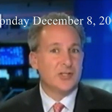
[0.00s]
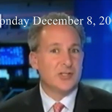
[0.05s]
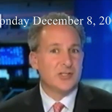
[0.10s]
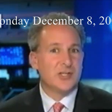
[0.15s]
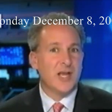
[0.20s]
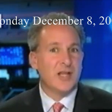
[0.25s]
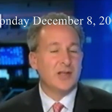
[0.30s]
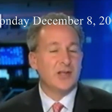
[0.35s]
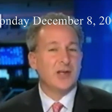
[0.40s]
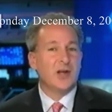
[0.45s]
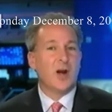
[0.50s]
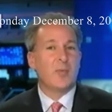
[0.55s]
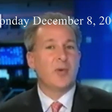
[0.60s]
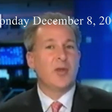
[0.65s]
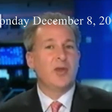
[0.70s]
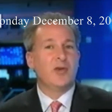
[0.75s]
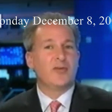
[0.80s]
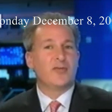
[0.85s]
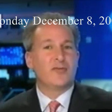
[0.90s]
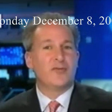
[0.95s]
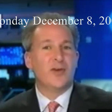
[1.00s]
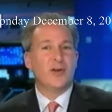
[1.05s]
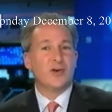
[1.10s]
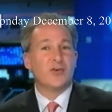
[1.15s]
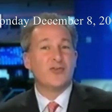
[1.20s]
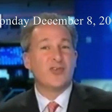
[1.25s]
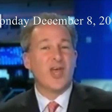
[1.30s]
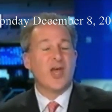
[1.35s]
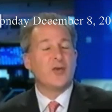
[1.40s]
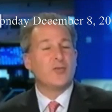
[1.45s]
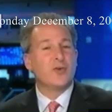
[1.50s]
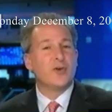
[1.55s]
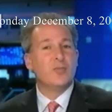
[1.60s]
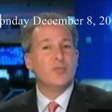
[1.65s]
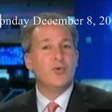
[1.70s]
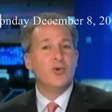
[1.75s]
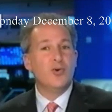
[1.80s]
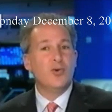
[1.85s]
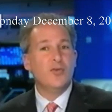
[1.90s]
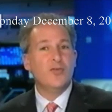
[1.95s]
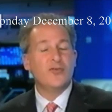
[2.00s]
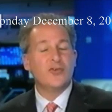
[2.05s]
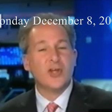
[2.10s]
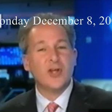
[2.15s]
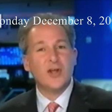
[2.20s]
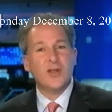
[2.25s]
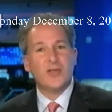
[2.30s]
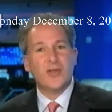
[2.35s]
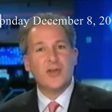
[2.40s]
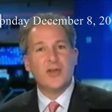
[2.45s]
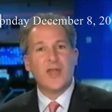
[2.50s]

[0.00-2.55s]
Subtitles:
Instead, the government interferes and removes